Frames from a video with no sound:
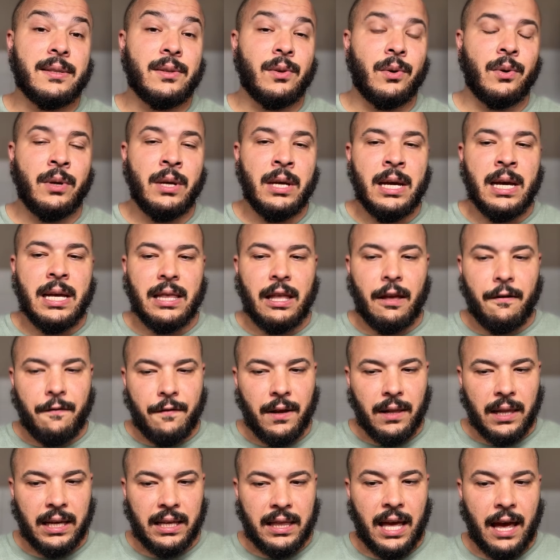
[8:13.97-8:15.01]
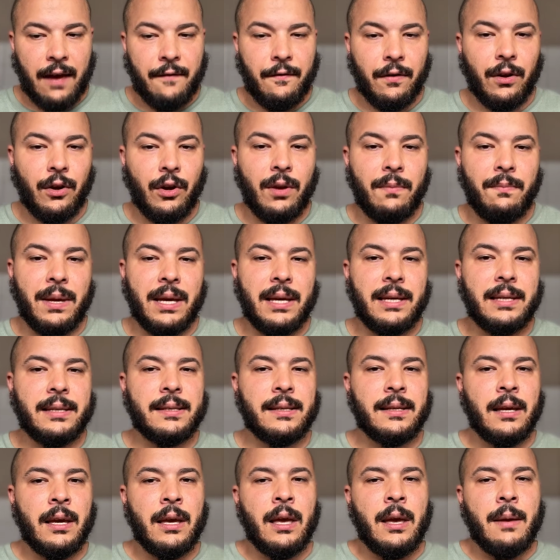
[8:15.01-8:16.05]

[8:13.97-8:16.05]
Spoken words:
So they feel like they have a good base,